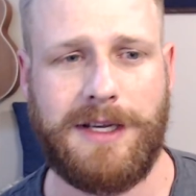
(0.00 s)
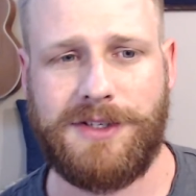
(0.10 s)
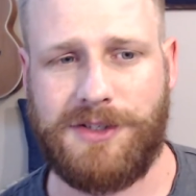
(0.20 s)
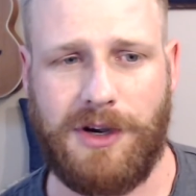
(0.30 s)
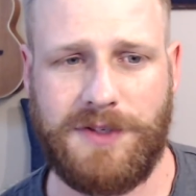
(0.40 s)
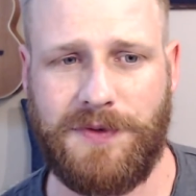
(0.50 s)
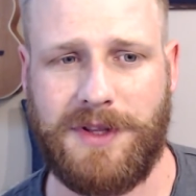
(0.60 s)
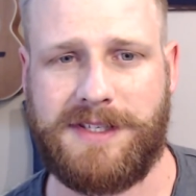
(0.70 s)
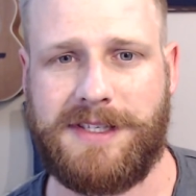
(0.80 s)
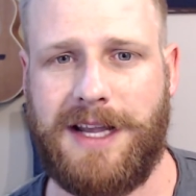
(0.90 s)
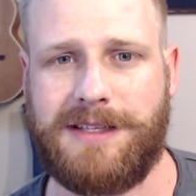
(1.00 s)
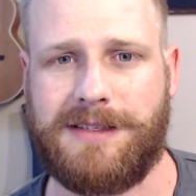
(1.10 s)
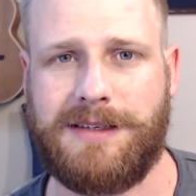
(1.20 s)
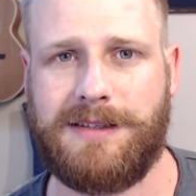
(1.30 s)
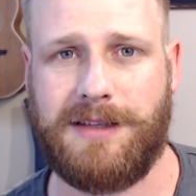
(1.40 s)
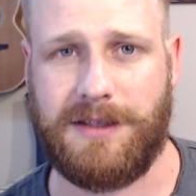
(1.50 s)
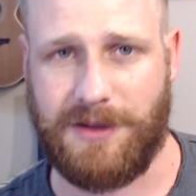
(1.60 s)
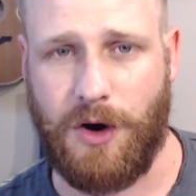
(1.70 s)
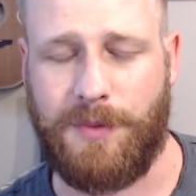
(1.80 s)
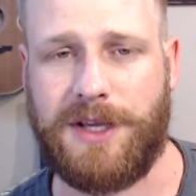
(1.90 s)
Songs for the Saints,
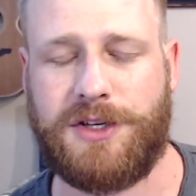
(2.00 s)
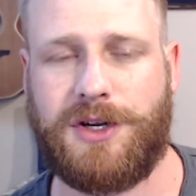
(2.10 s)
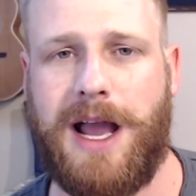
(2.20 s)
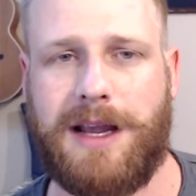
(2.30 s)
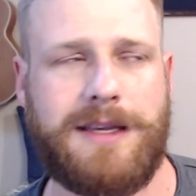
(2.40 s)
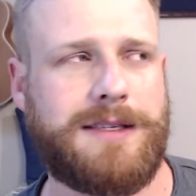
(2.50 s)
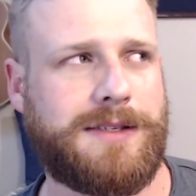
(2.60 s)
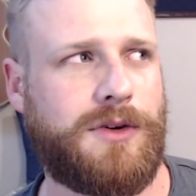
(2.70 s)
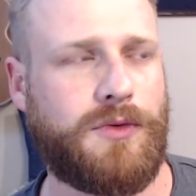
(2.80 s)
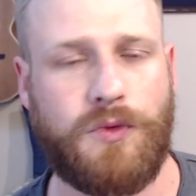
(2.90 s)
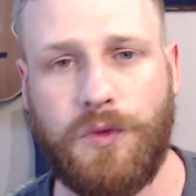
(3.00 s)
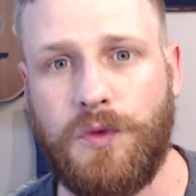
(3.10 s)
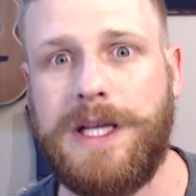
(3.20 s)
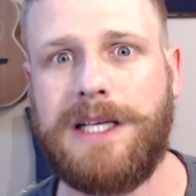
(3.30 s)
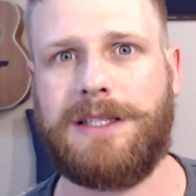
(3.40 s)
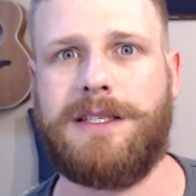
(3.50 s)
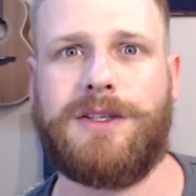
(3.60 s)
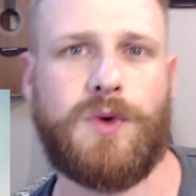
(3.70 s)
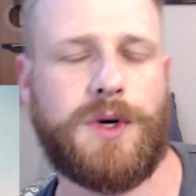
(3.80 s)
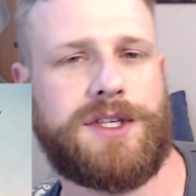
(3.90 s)
the opening track, is a really
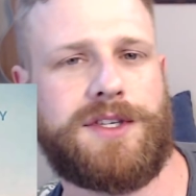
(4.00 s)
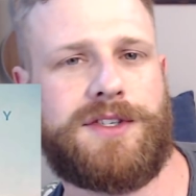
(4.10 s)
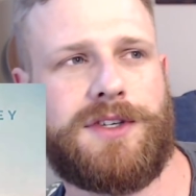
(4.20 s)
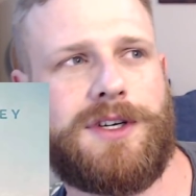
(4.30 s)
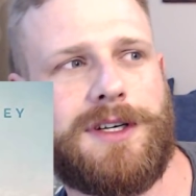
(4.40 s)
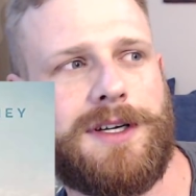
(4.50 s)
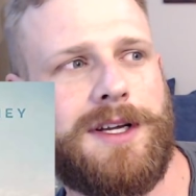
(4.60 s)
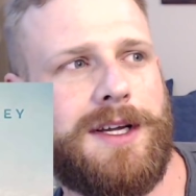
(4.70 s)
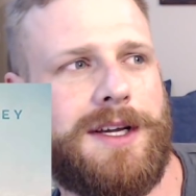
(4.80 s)
gorgeous song